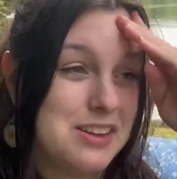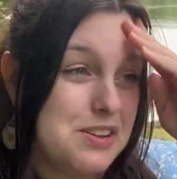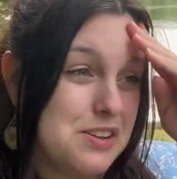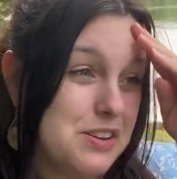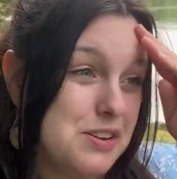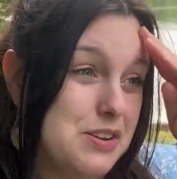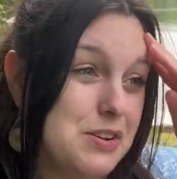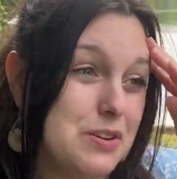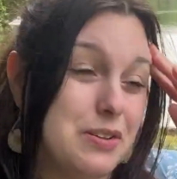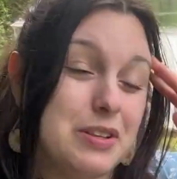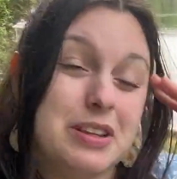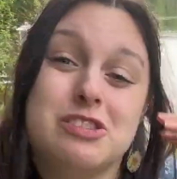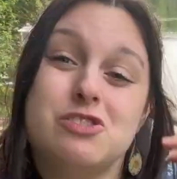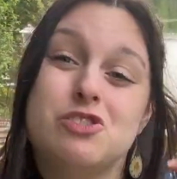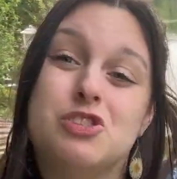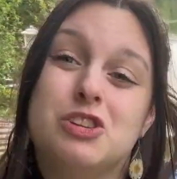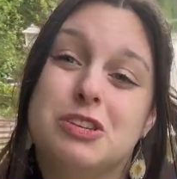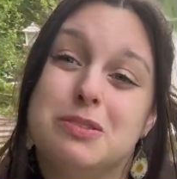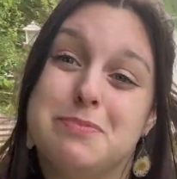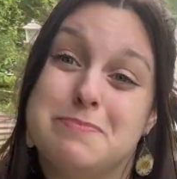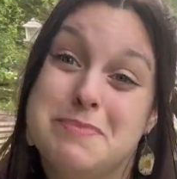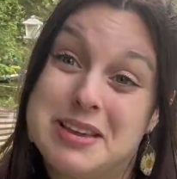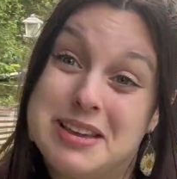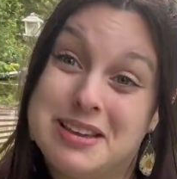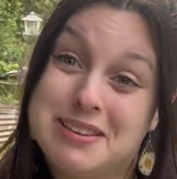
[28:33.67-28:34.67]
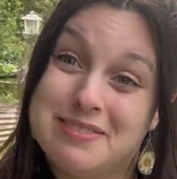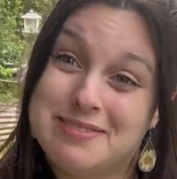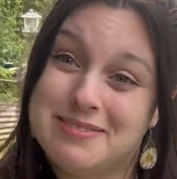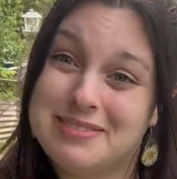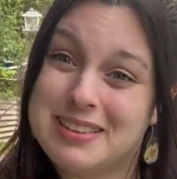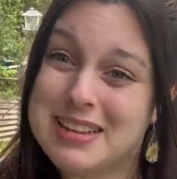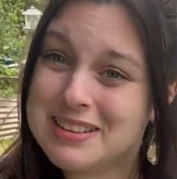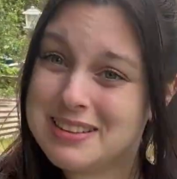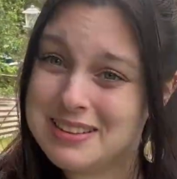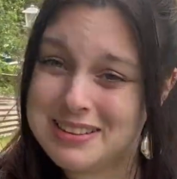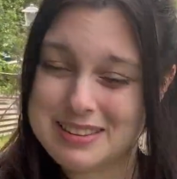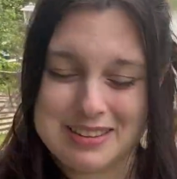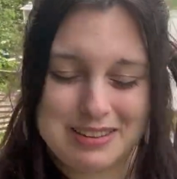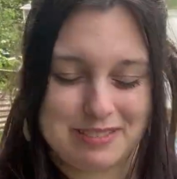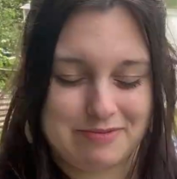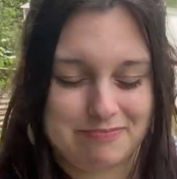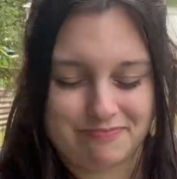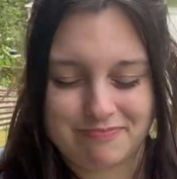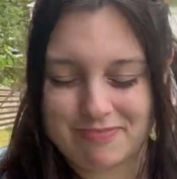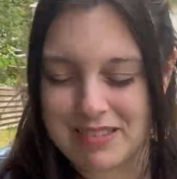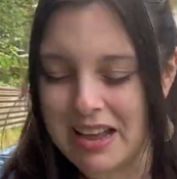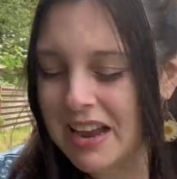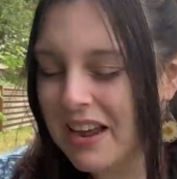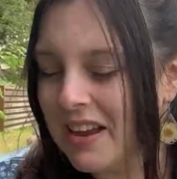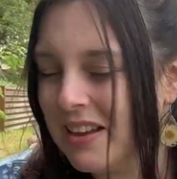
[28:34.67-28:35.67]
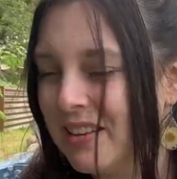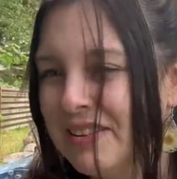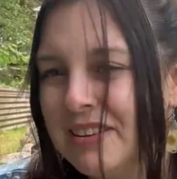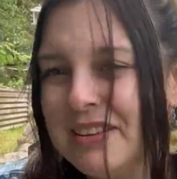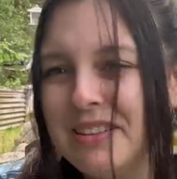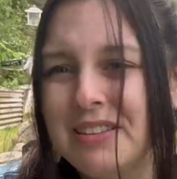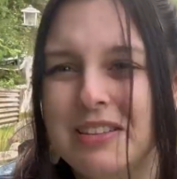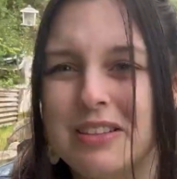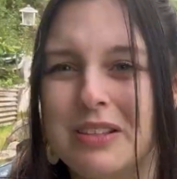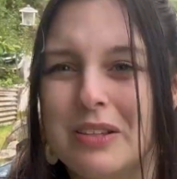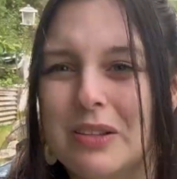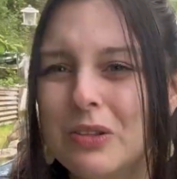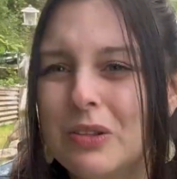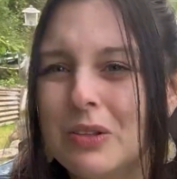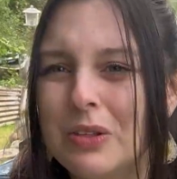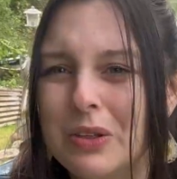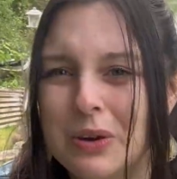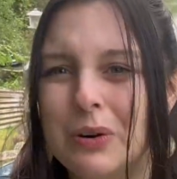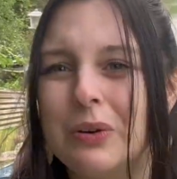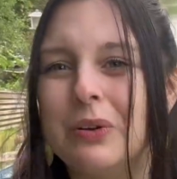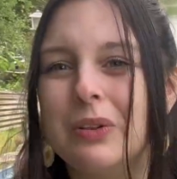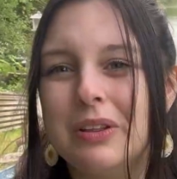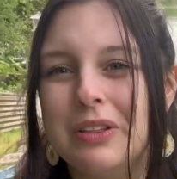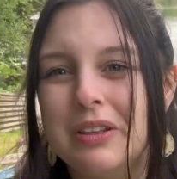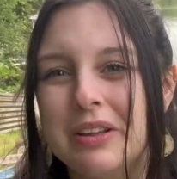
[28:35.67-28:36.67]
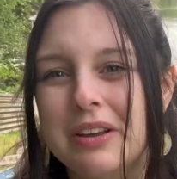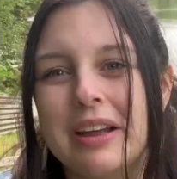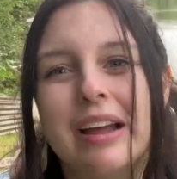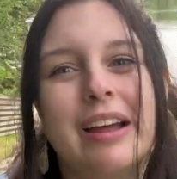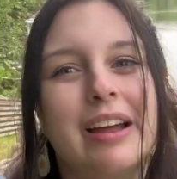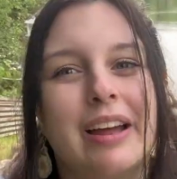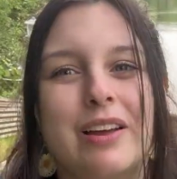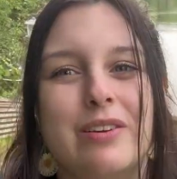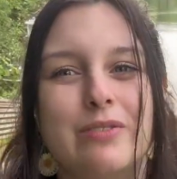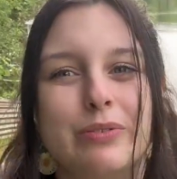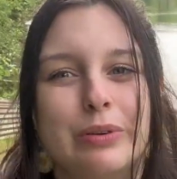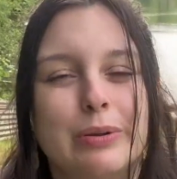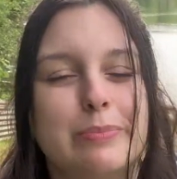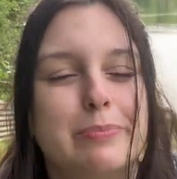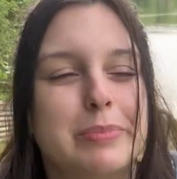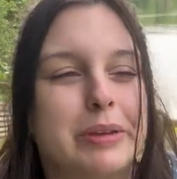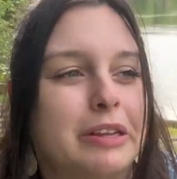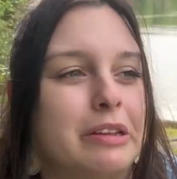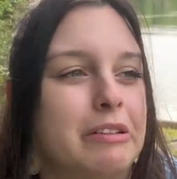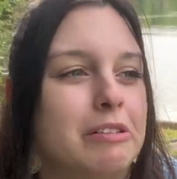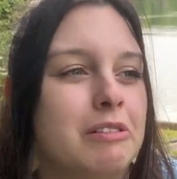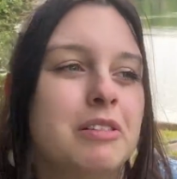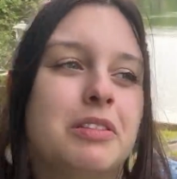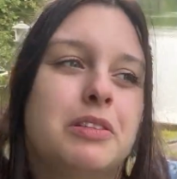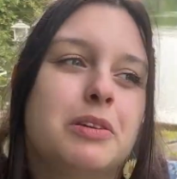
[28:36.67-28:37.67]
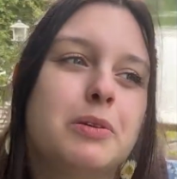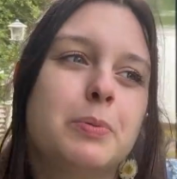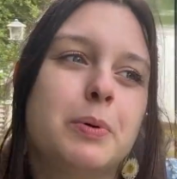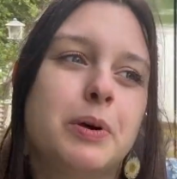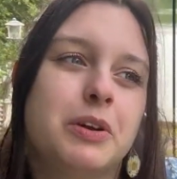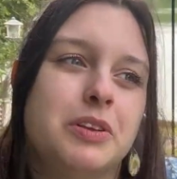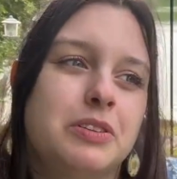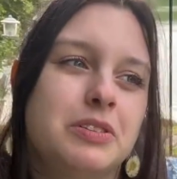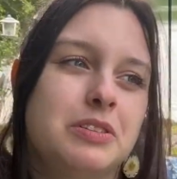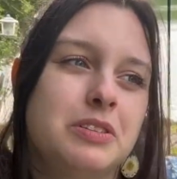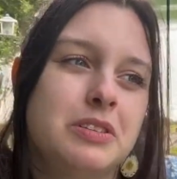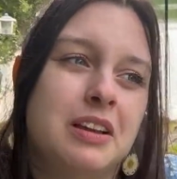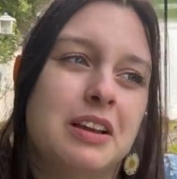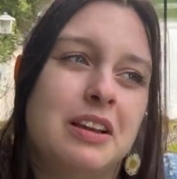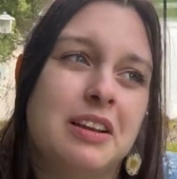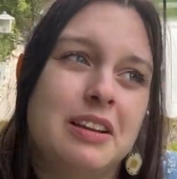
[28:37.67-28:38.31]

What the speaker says: You know, that's just me. I had to literally look at every Mill Hill there was